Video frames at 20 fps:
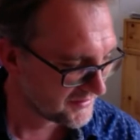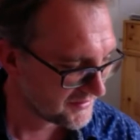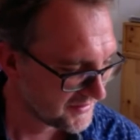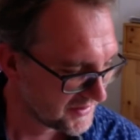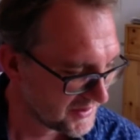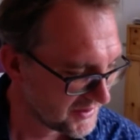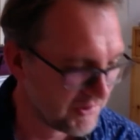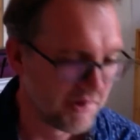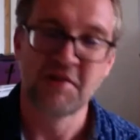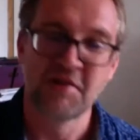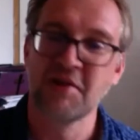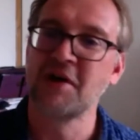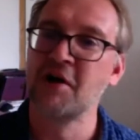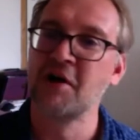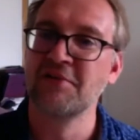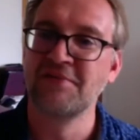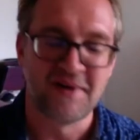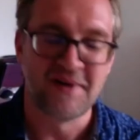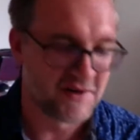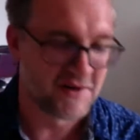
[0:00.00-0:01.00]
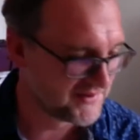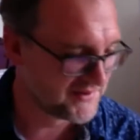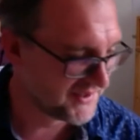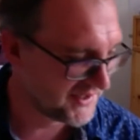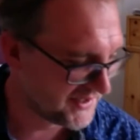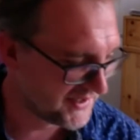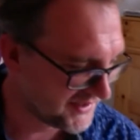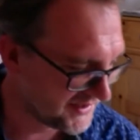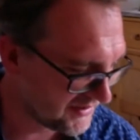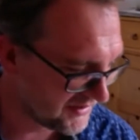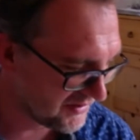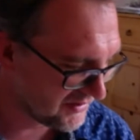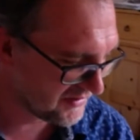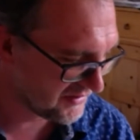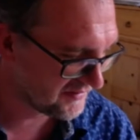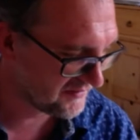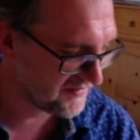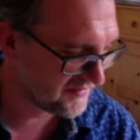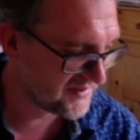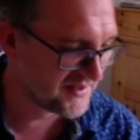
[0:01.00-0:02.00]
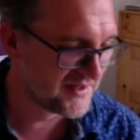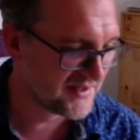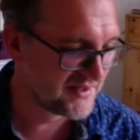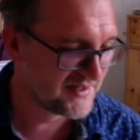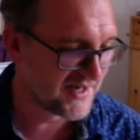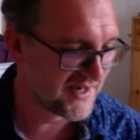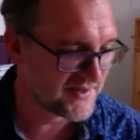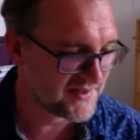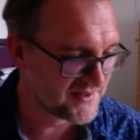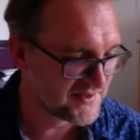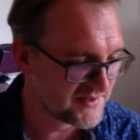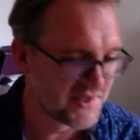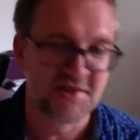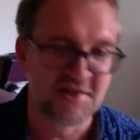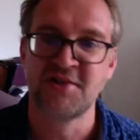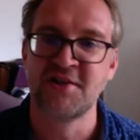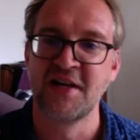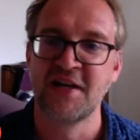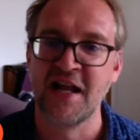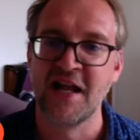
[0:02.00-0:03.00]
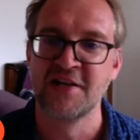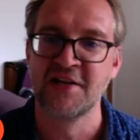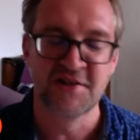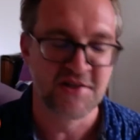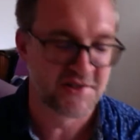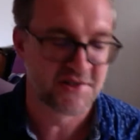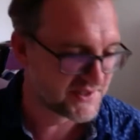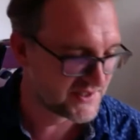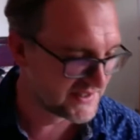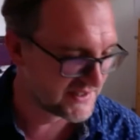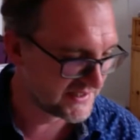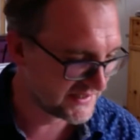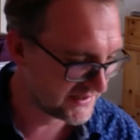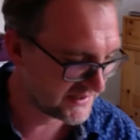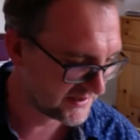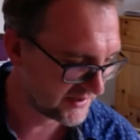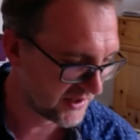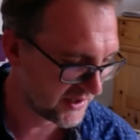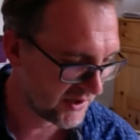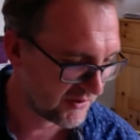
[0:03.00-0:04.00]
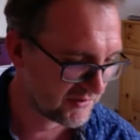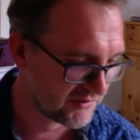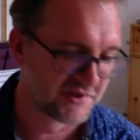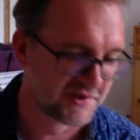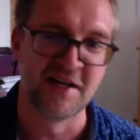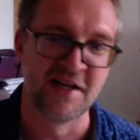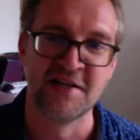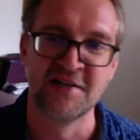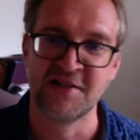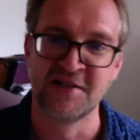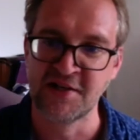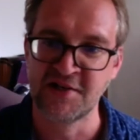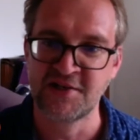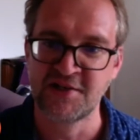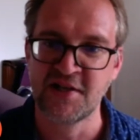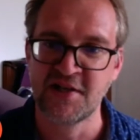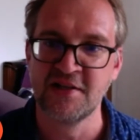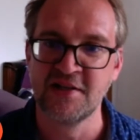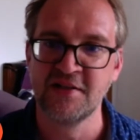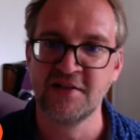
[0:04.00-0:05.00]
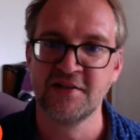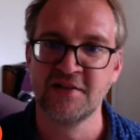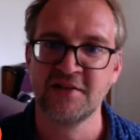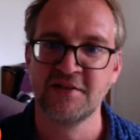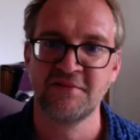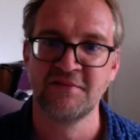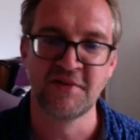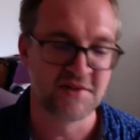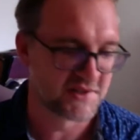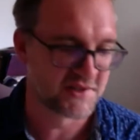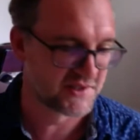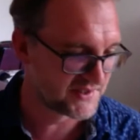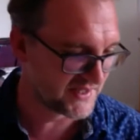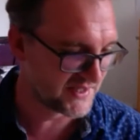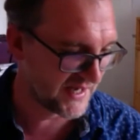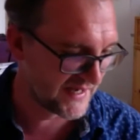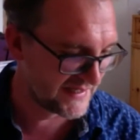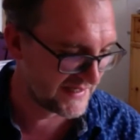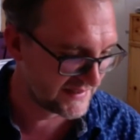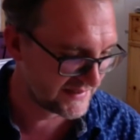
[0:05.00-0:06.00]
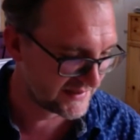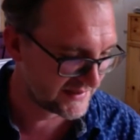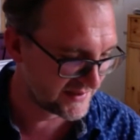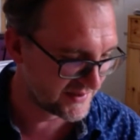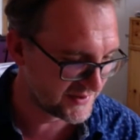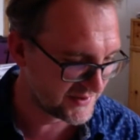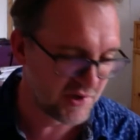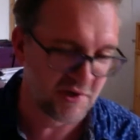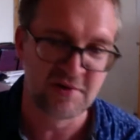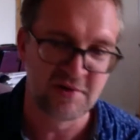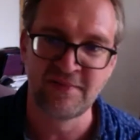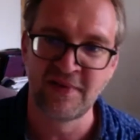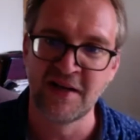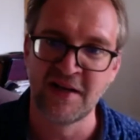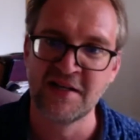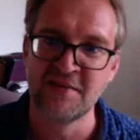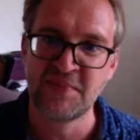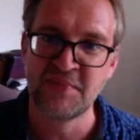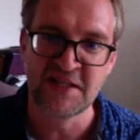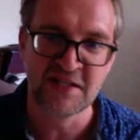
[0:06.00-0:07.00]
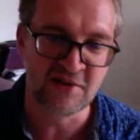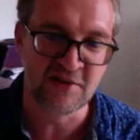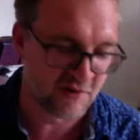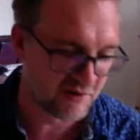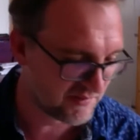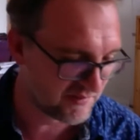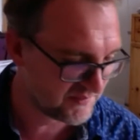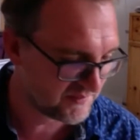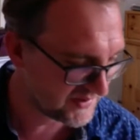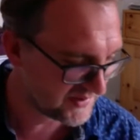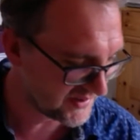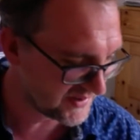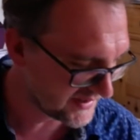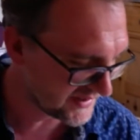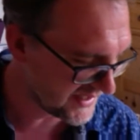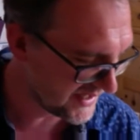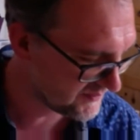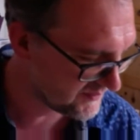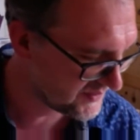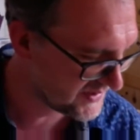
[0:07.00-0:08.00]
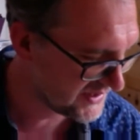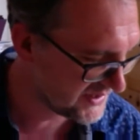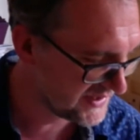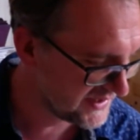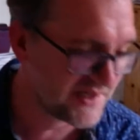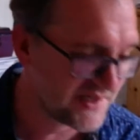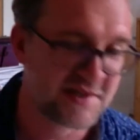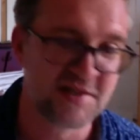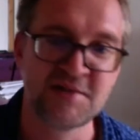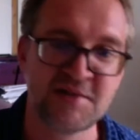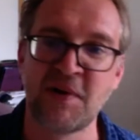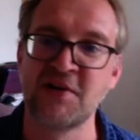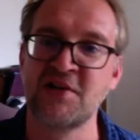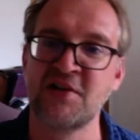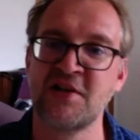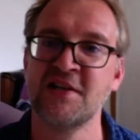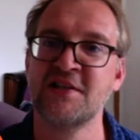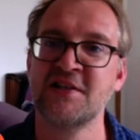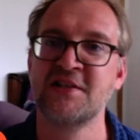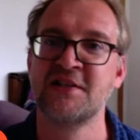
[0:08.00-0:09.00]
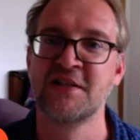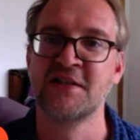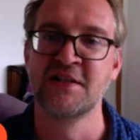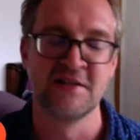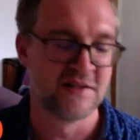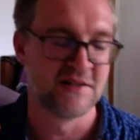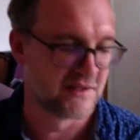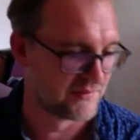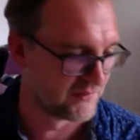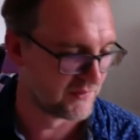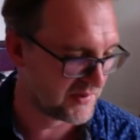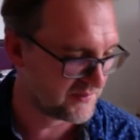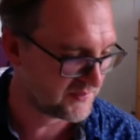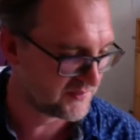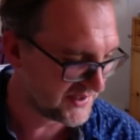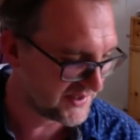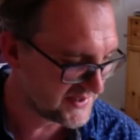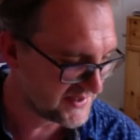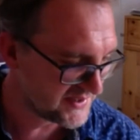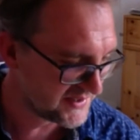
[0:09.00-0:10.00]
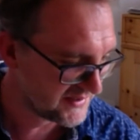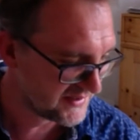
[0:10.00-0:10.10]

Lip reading: You're the co-founder of the London digital agency Wholegrain Digital, which is a certified B Corp company and a specialist in WordPress,